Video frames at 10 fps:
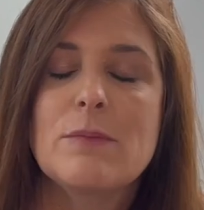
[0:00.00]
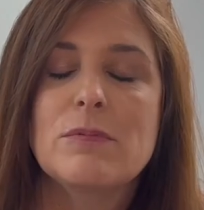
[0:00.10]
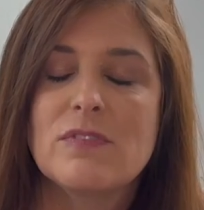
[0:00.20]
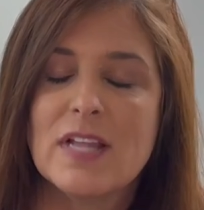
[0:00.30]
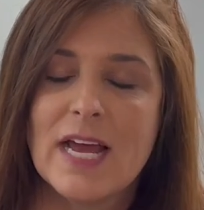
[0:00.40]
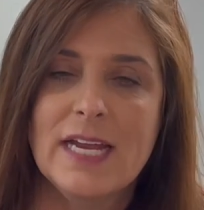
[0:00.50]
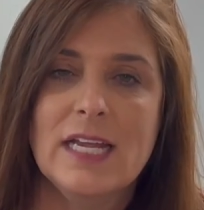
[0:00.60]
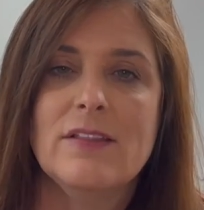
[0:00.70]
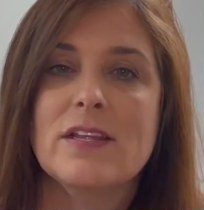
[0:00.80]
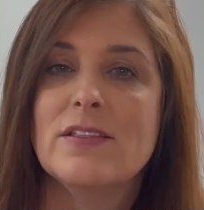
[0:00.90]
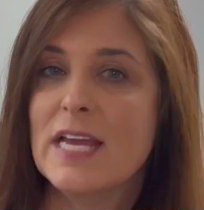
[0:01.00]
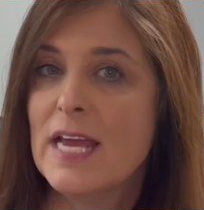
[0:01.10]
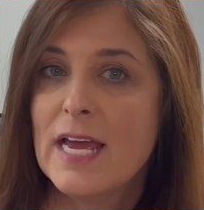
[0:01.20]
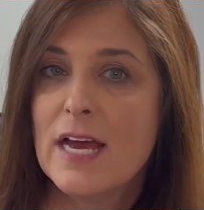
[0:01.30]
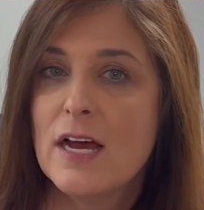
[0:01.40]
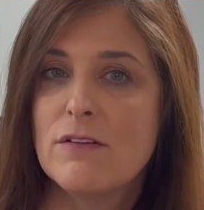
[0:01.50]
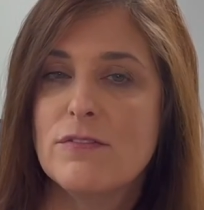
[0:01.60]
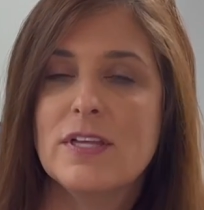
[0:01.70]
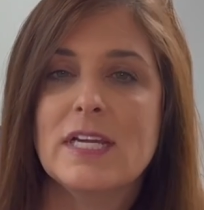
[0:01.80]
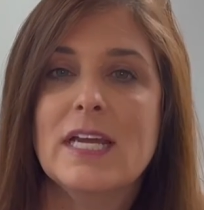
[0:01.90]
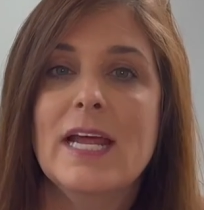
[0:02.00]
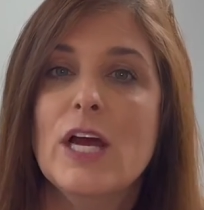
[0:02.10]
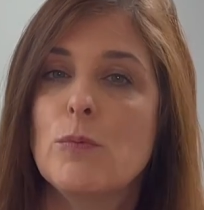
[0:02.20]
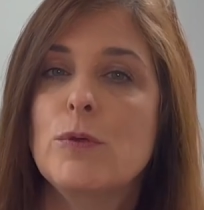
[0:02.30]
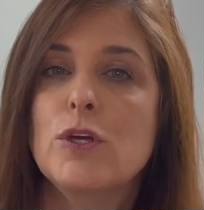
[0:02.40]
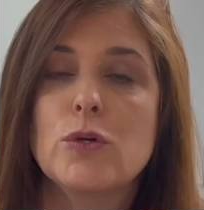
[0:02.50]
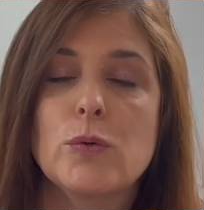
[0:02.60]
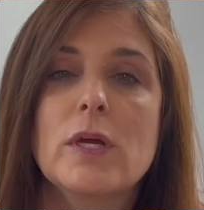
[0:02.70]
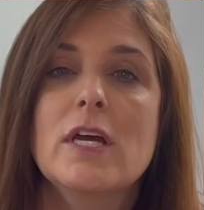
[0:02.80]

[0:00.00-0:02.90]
of lighting that they have that can help you